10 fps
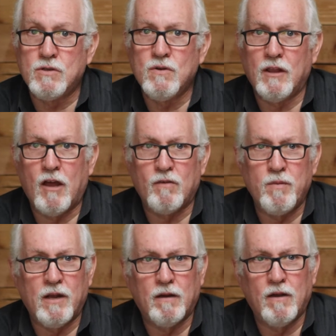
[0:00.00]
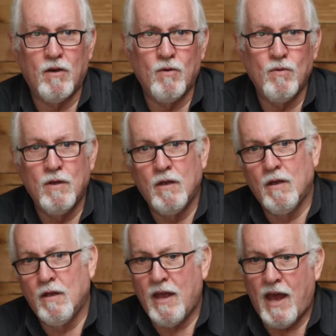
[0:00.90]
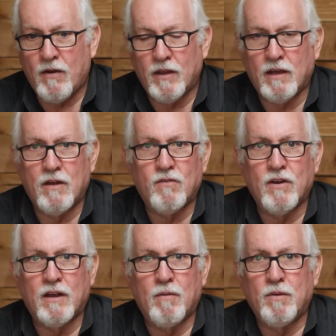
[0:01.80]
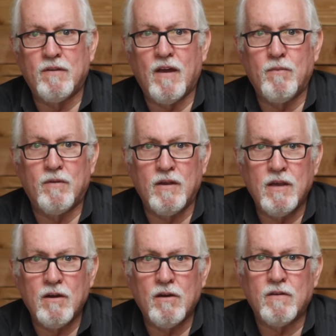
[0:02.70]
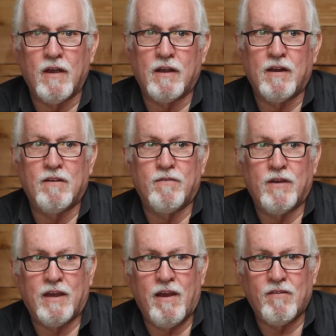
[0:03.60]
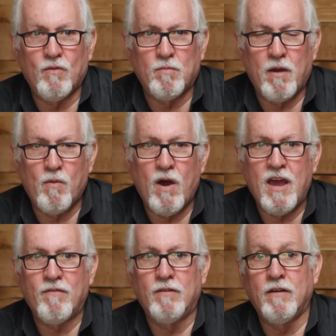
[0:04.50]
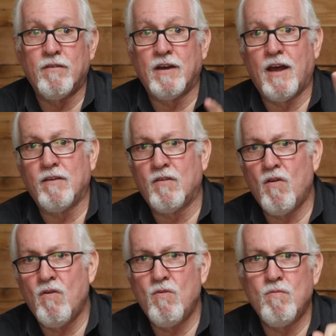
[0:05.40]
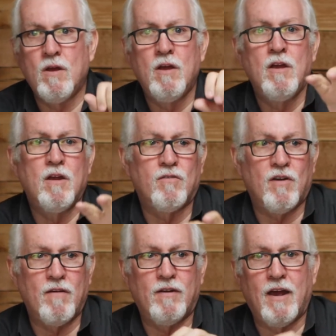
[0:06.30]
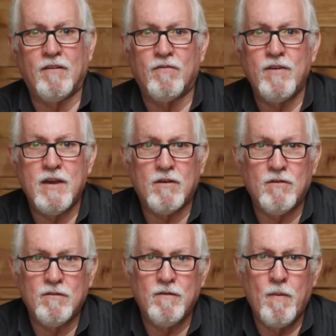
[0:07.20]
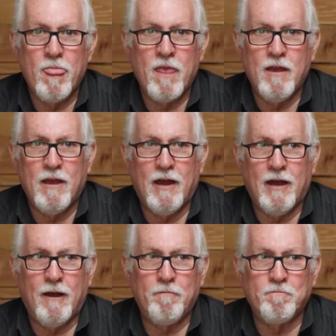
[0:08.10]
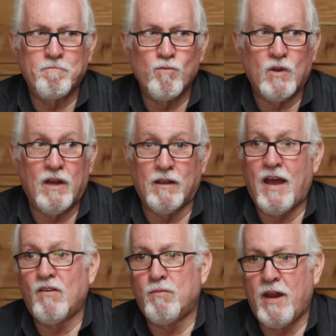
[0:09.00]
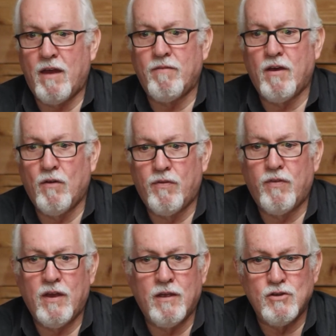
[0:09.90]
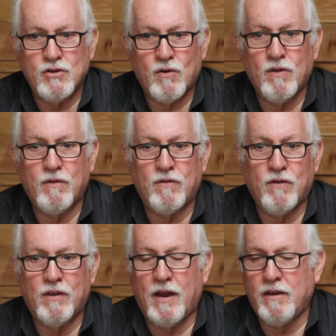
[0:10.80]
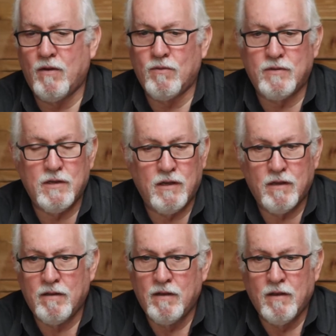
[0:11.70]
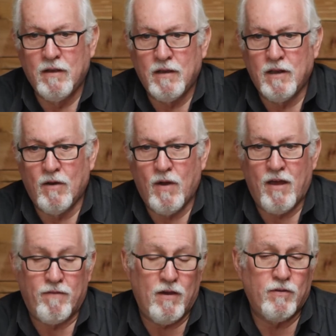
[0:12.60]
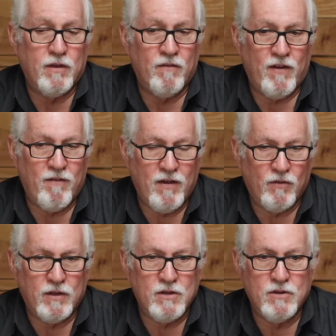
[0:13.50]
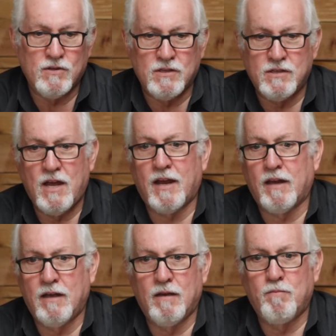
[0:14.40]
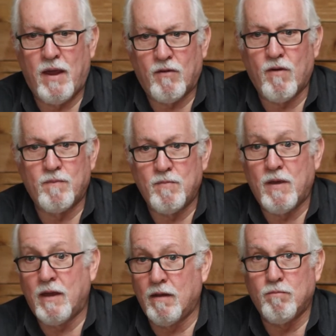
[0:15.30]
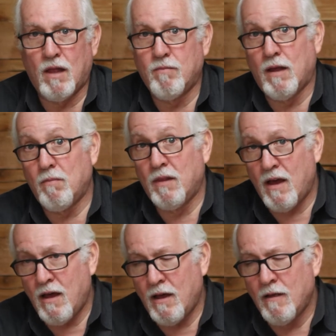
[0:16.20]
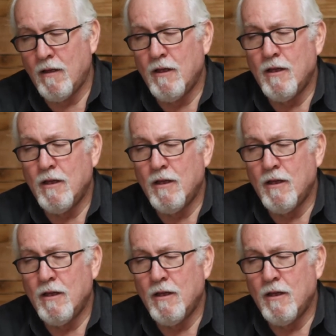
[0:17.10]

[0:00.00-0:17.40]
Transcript: to, it allows me to go out of the country a couple of times a year, take a nice vacation with my wife, live in a nice home, drive a nice vehicle. It allows me to have health insurance so that I don't have health. If I have health issues, it's not going to bankrupt me, blah, blah, blah.